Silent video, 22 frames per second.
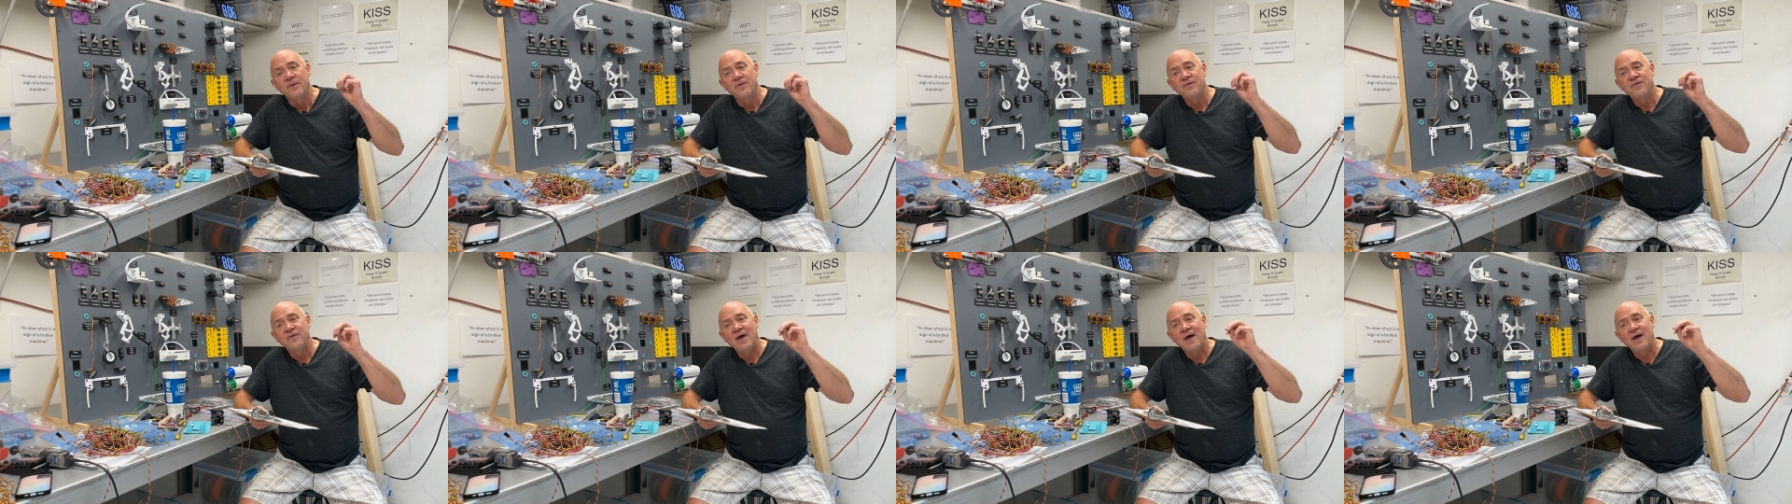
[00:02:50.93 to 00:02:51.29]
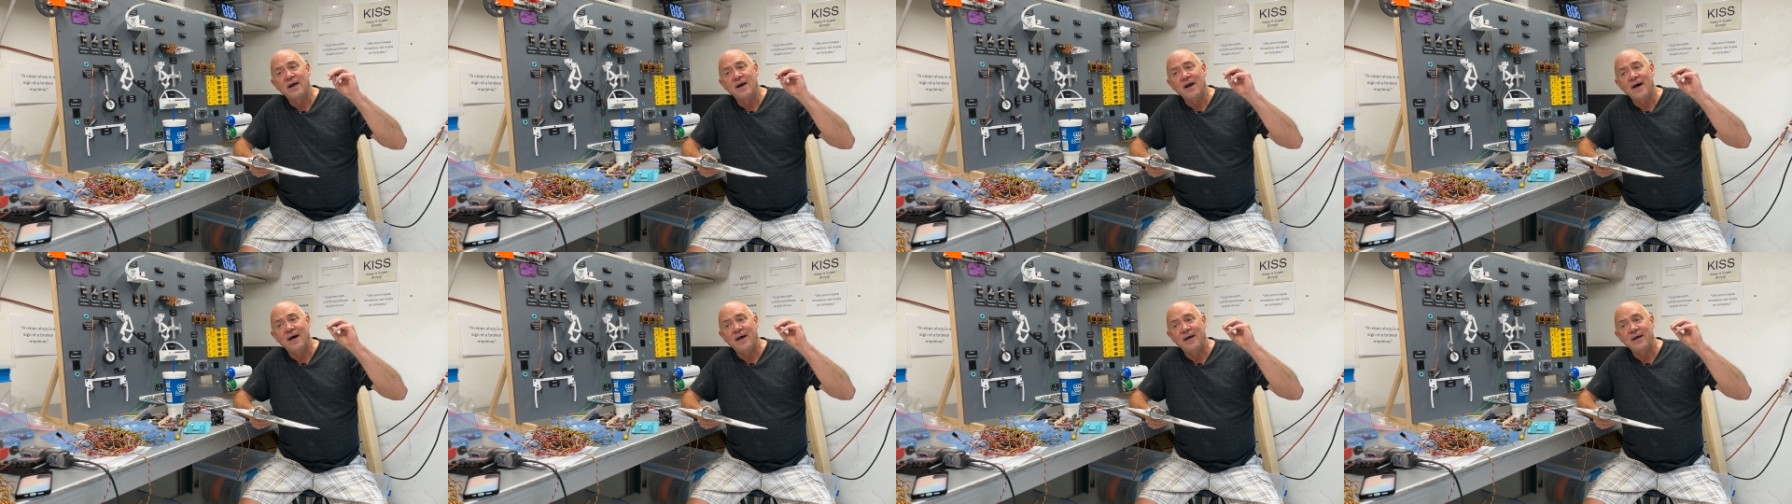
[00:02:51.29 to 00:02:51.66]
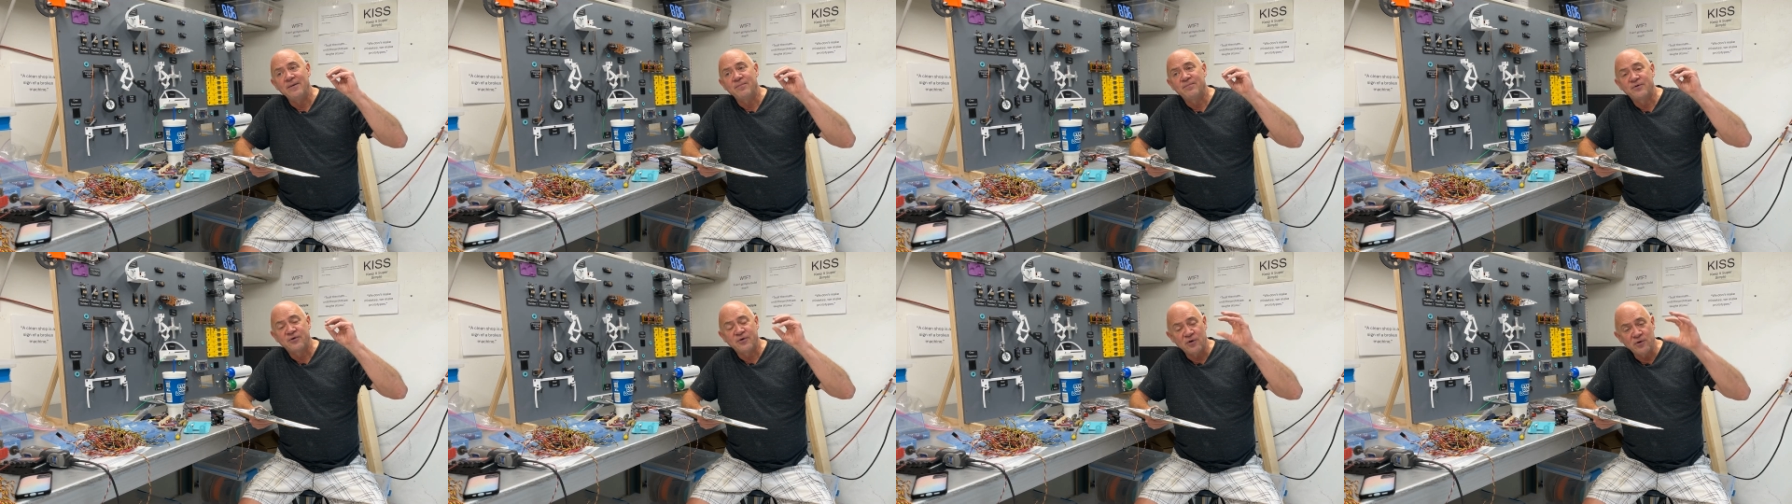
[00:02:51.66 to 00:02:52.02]
that
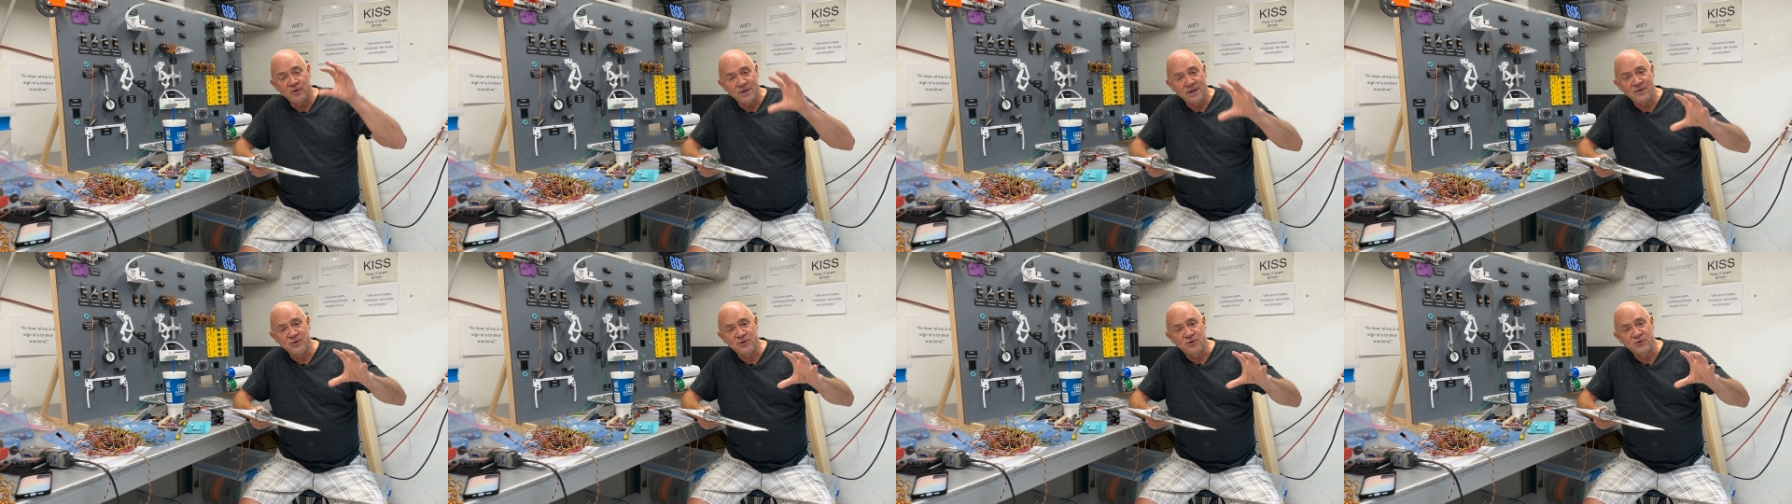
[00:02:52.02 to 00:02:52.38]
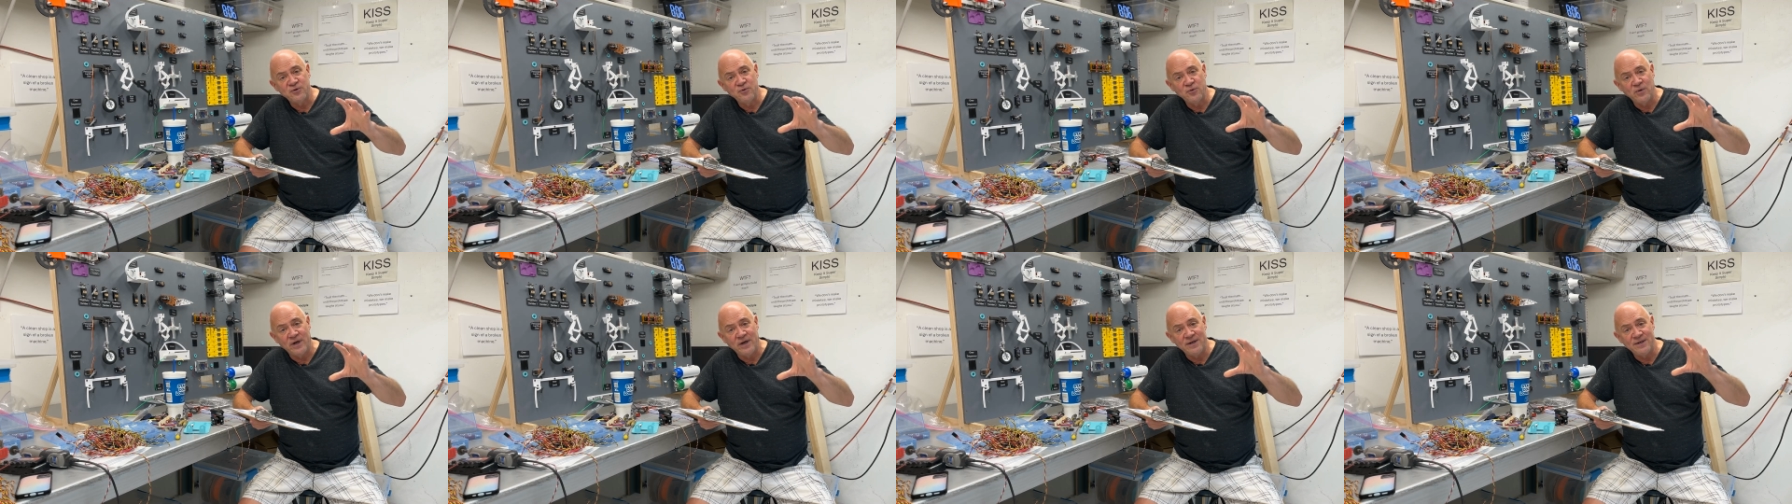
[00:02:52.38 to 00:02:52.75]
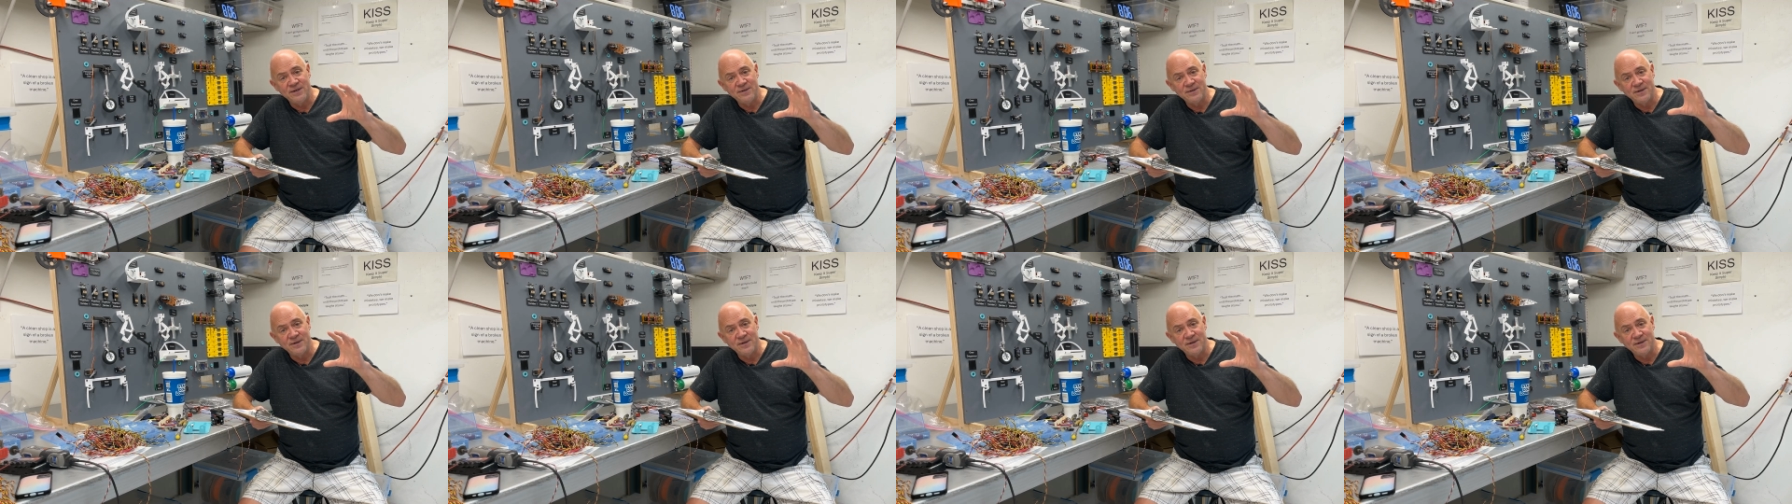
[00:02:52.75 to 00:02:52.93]
I turned into a